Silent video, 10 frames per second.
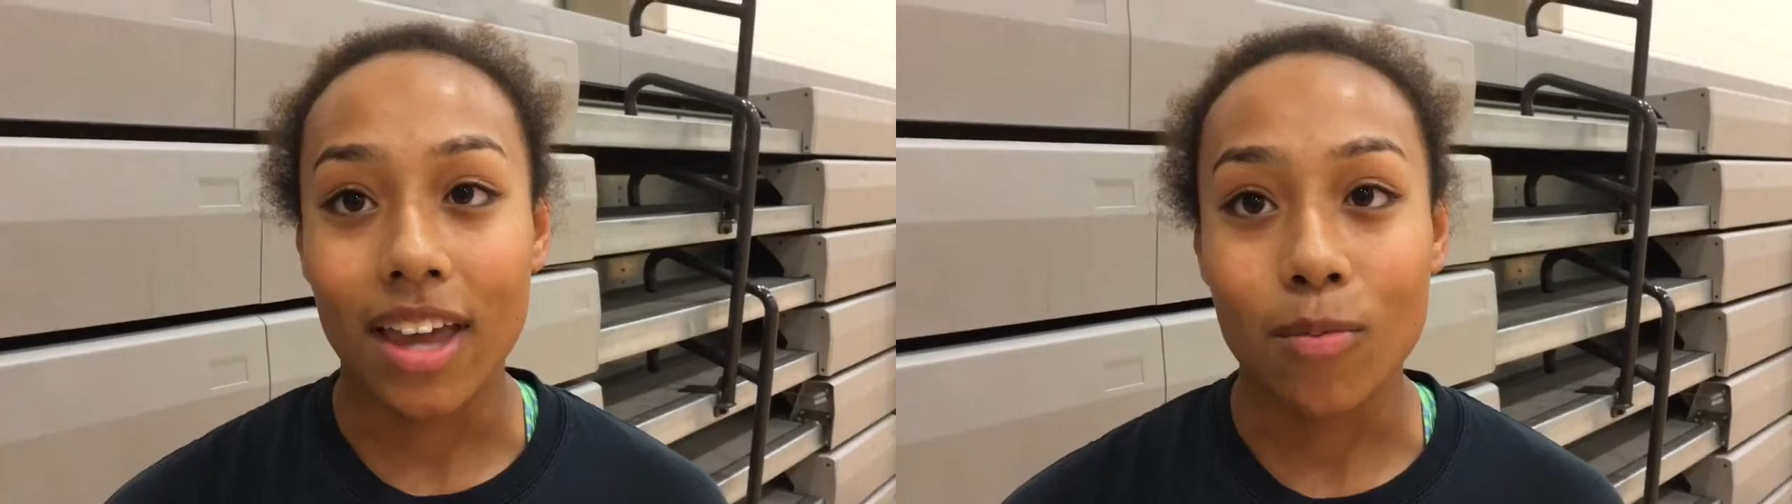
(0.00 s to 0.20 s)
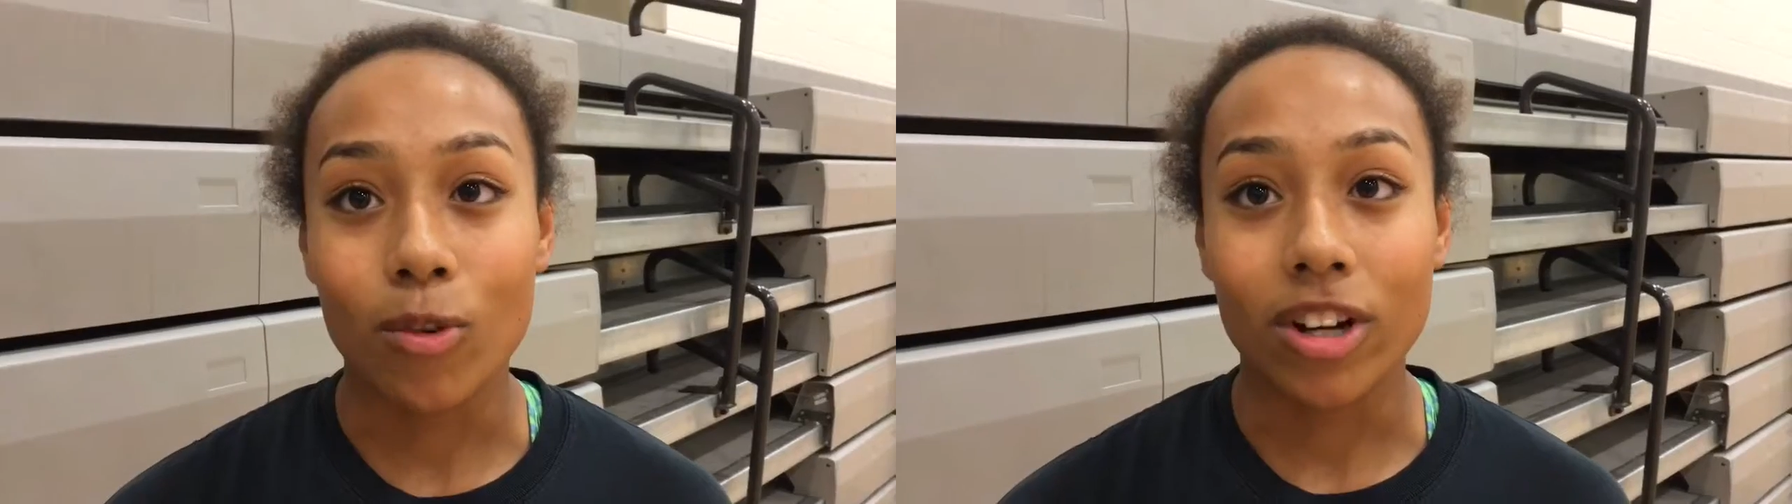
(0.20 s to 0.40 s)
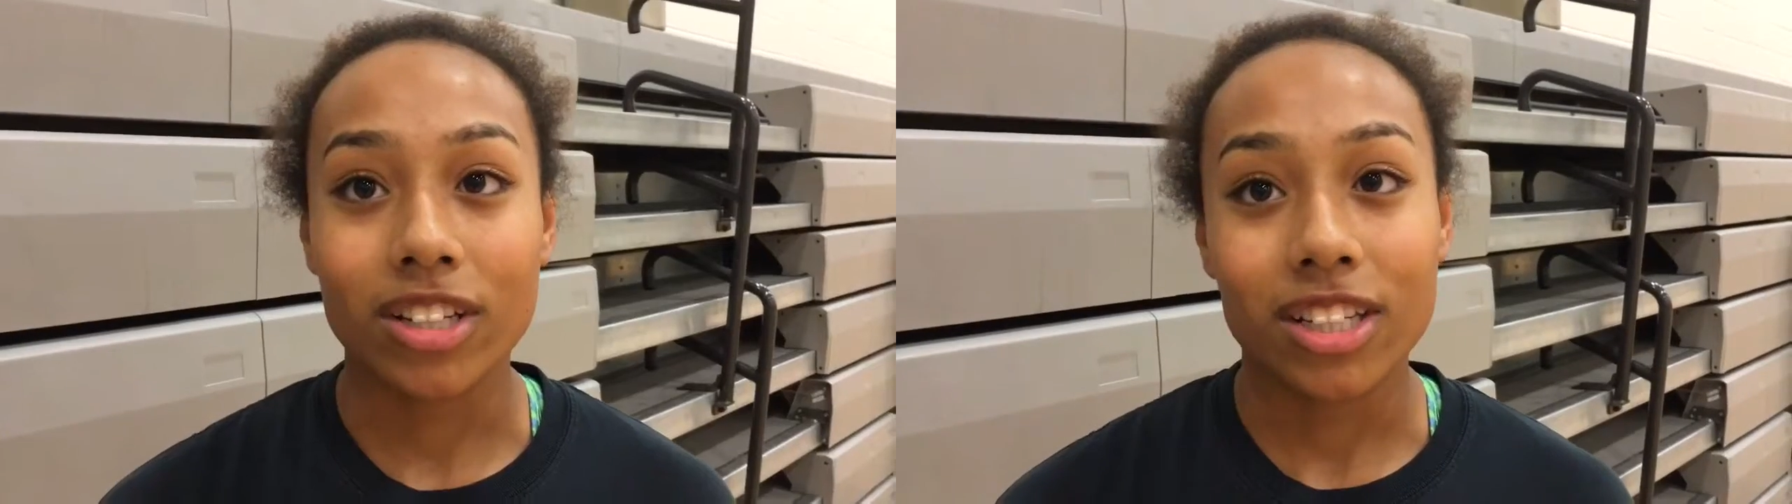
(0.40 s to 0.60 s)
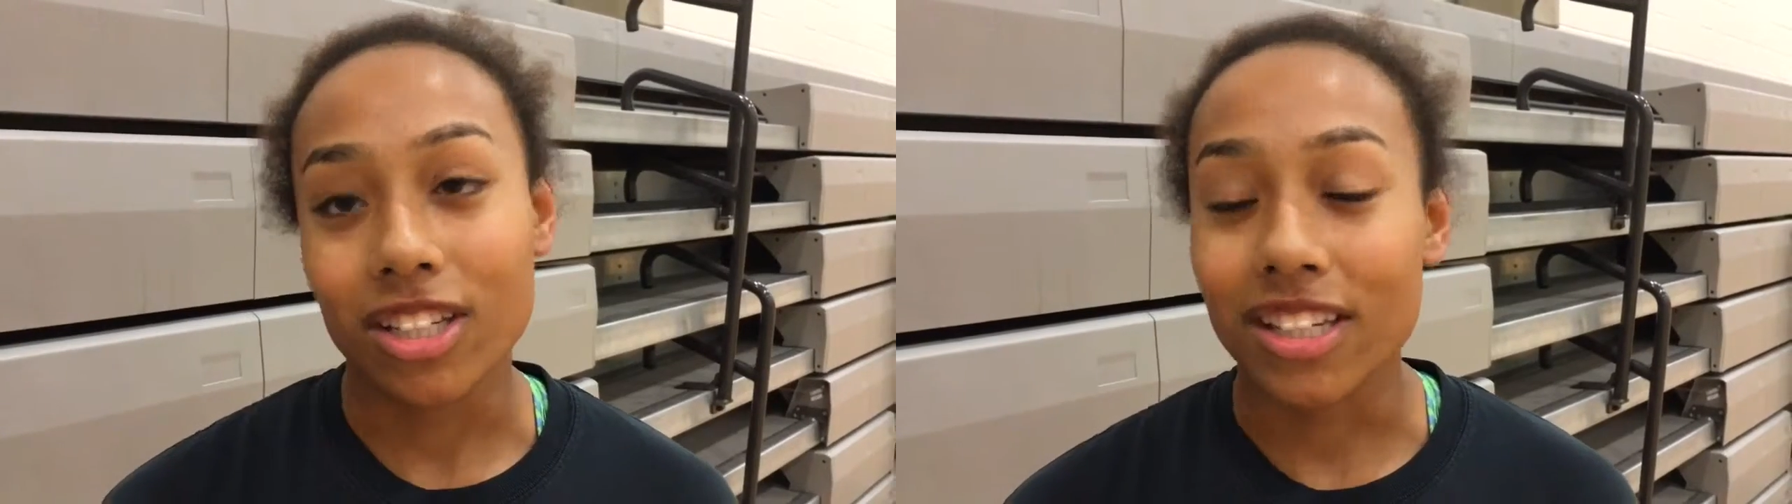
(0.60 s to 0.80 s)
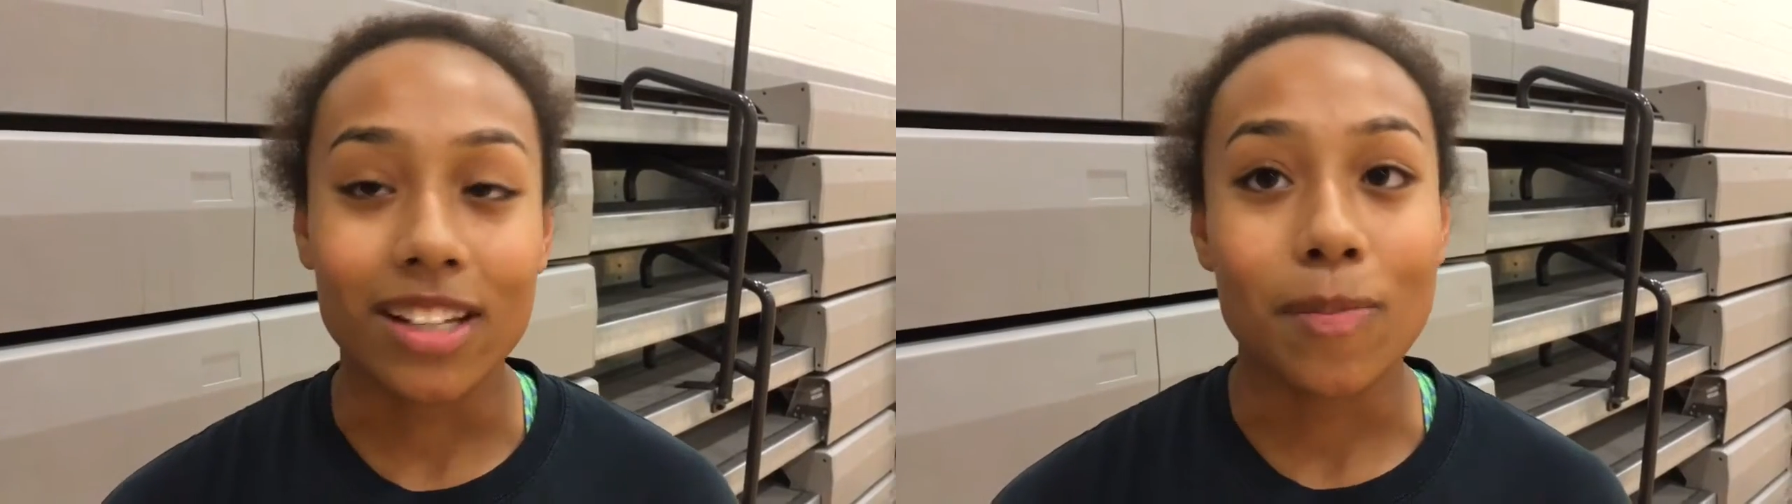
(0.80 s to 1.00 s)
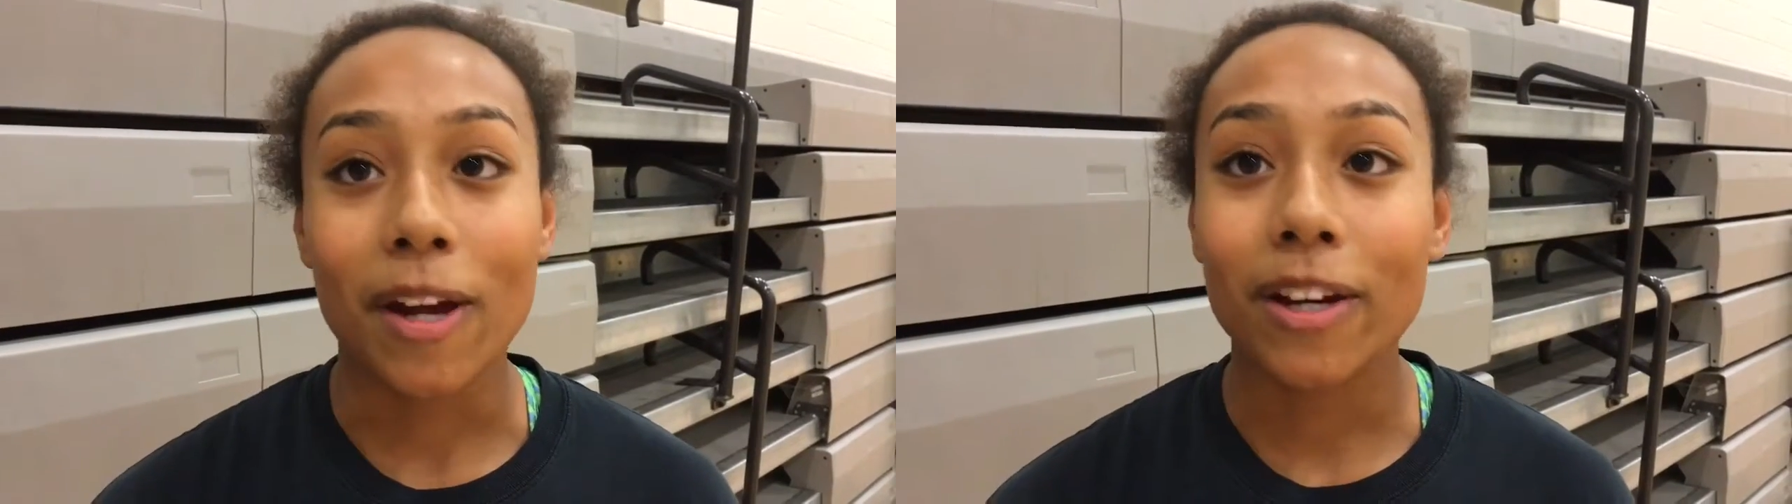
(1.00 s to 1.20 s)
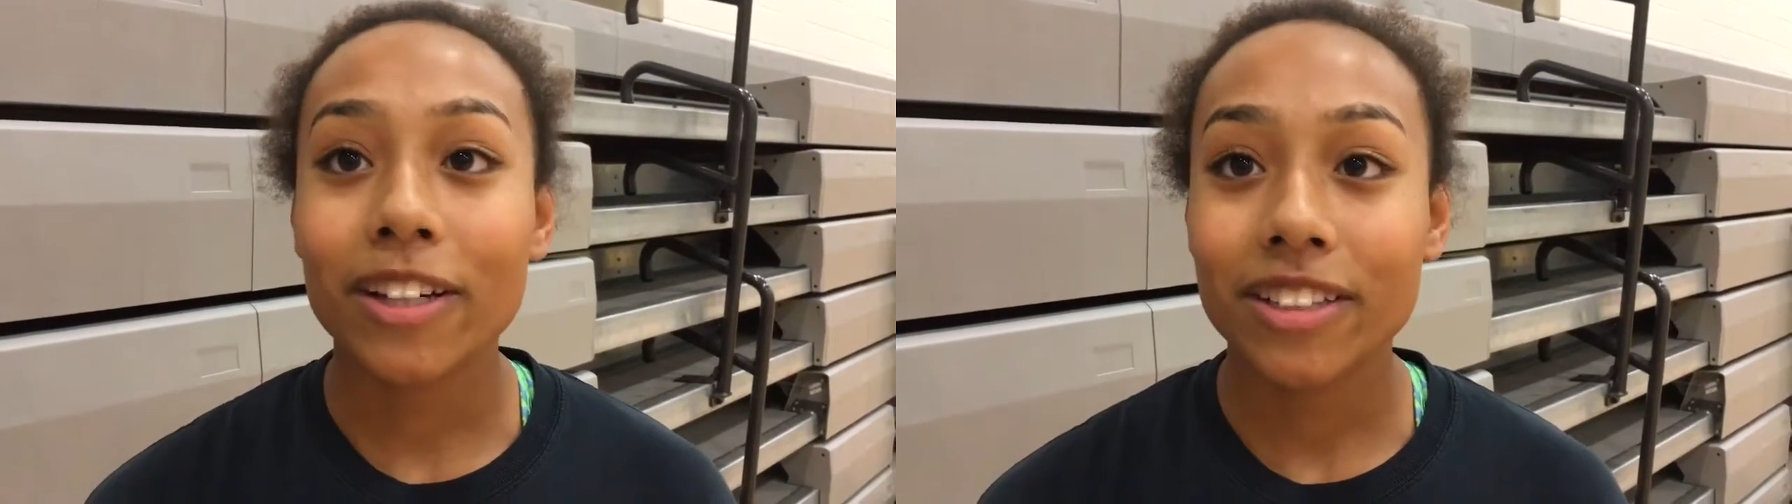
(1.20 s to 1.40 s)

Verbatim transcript: game works, it just gets better.